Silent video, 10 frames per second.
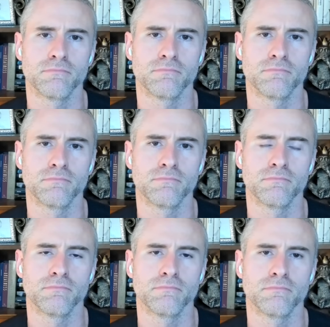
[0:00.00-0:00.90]

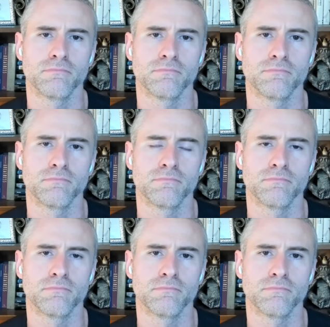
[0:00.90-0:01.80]

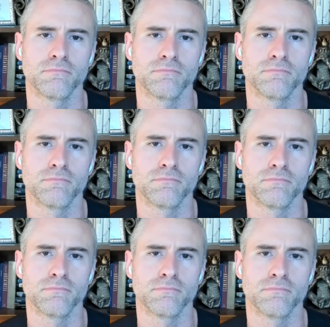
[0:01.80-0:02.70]

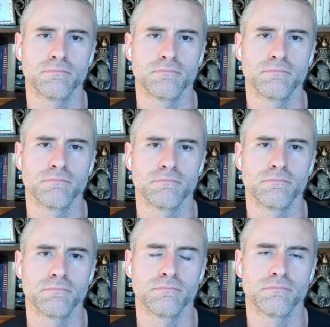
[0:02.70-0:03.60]

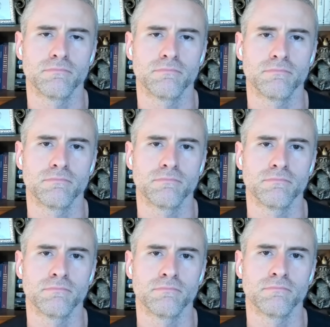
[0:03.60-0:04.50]

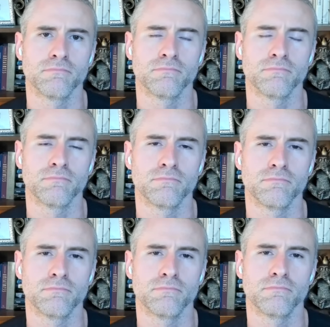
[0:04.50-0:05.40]

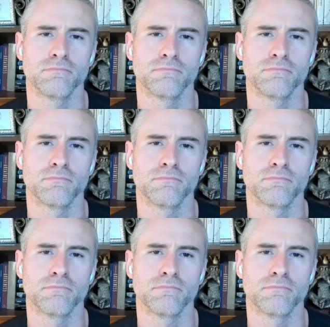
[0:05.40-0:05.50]
The person shown says nothing.